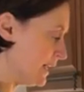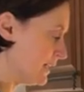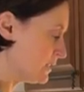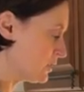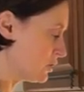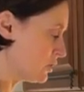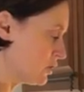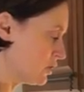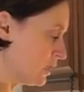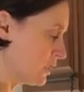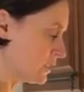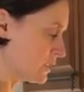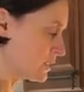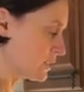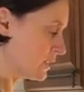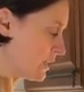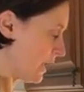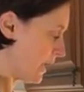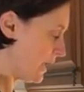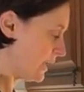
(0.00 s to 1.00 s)
let's
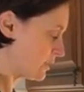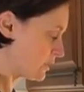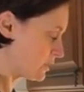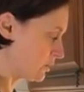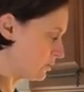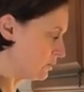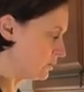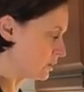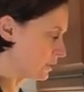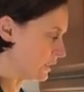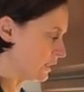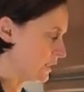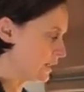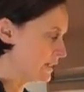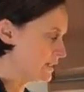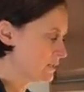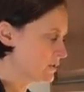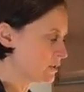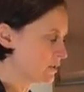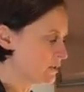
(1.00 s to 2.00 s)
just get
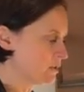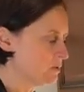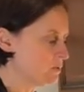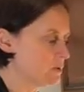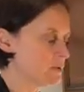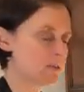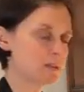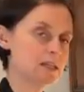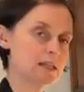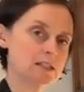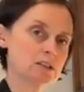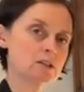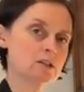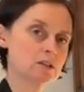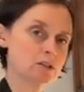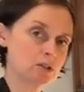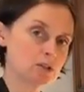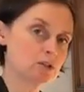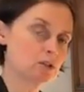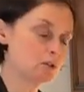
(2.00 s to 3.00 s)
organised. So you want this
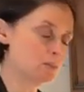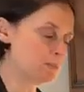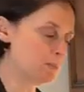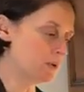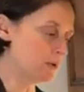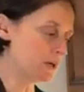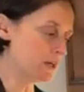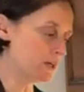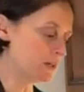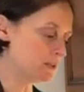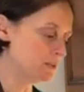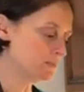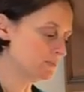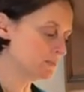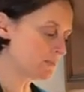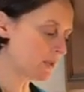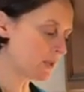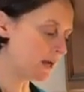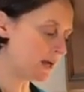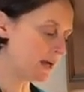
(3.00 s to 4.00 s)
on a good boil,
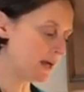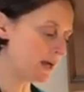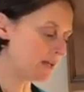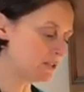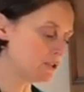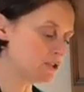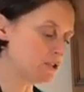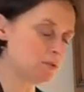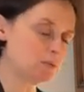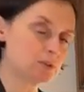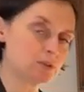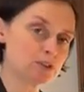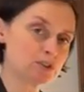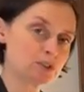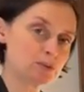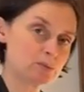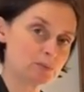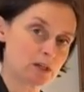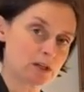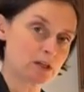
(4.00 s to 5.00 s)
and
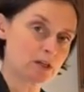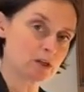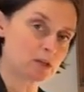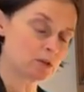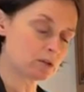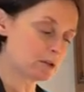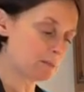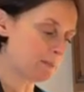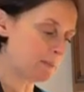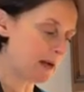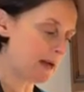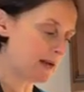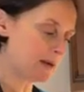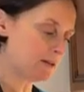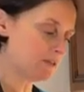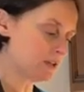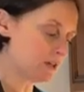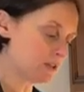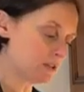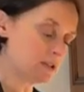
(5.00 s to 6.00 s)
we're going to cook
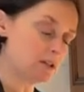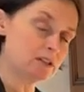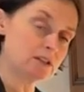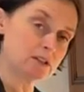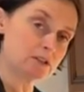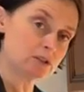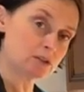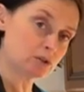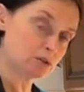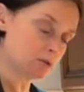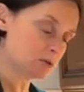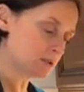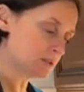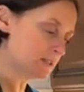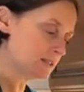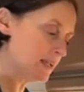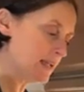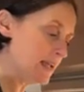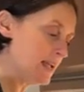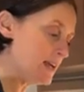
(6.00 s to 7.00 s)
the
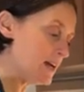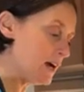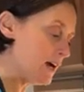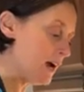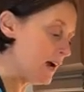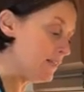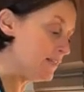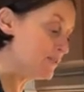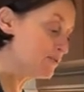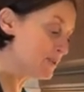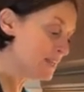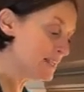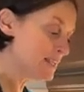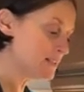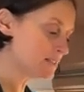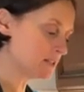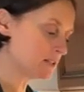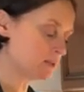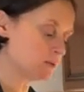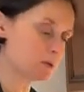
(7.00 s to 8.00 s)
sauce in here. And the
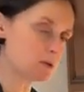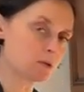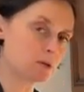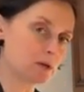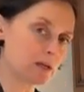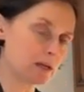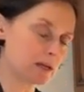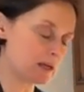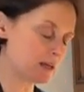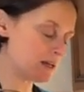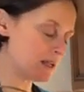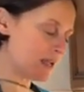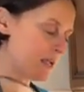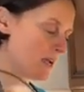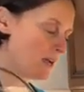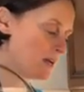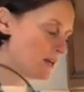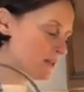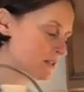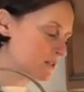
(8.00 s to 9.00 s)
reason that we're cooking it in
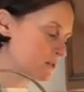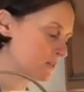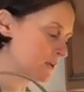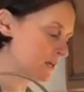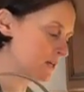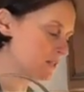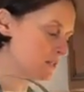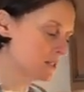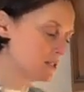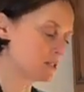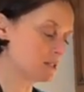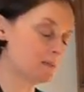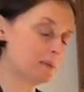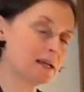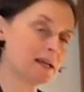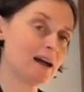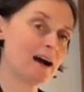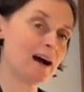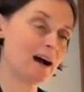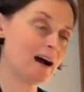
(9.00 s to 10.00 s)
here is because it's a
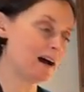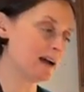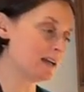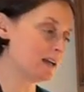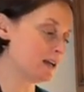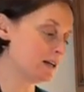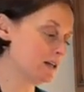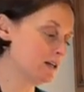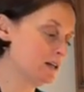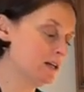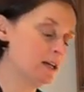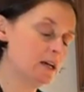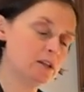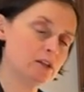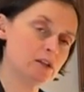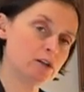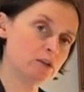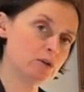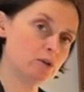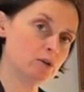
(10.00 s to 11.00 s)
bit higher
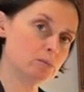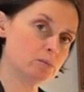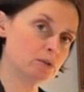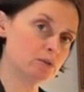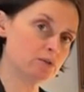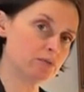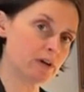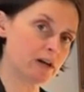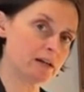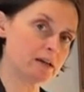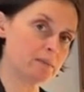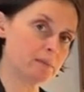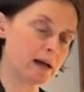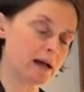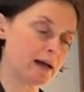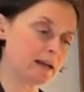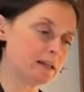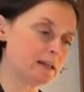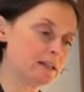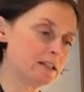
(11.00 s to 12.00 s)
than a normal frying
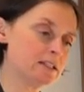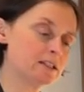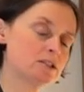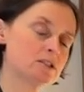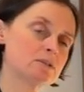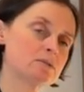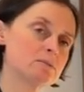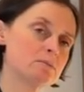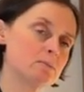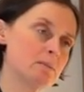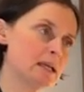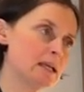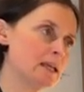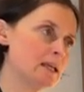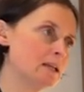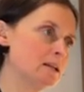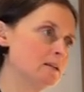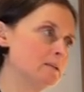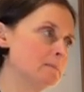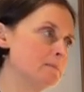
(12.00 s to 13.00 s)
pan, and it doesn't
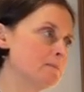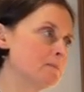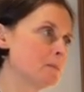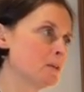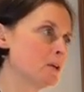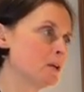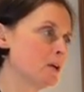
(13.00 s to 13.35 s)
mean,